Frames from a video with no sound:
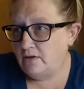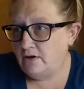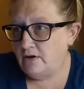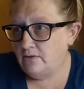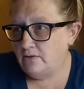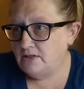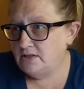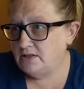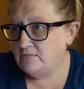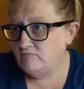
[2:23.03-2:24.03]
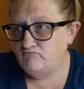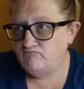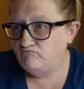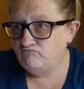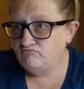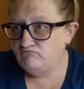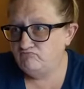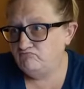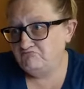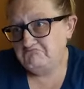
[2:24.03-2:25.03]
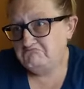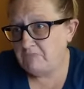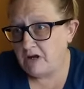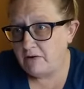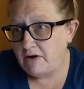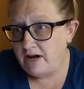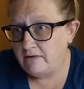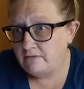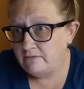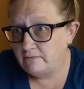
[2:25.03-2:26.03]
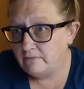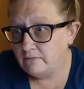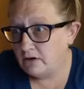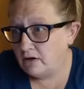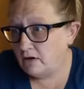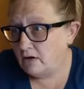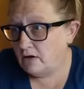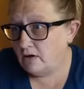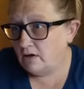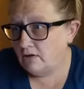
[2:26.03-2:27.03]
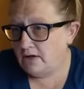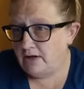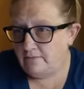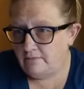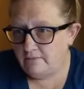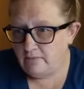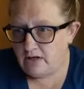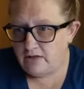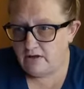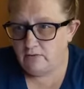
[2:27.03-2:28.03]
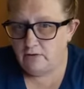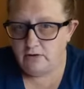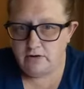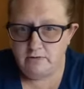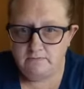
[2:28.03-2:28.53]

The other ones, I don't have. Okay, I think we're good.